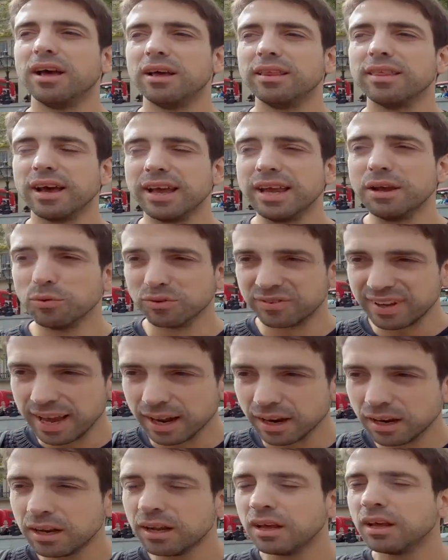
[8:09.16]
that he was
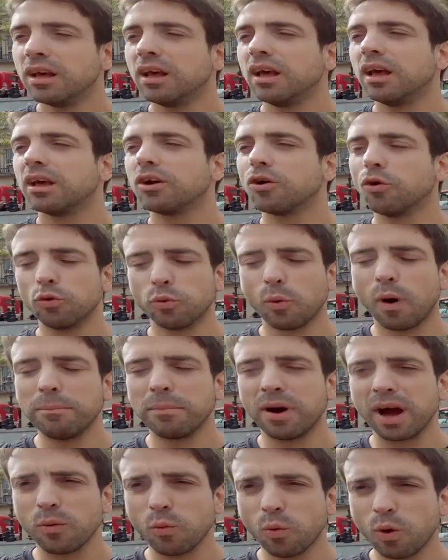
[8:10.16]
in called One
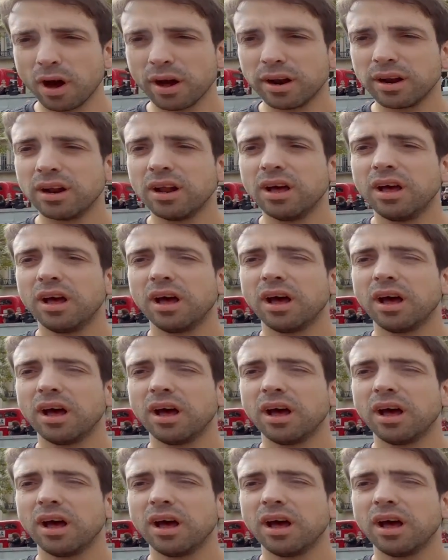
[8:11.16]
by One.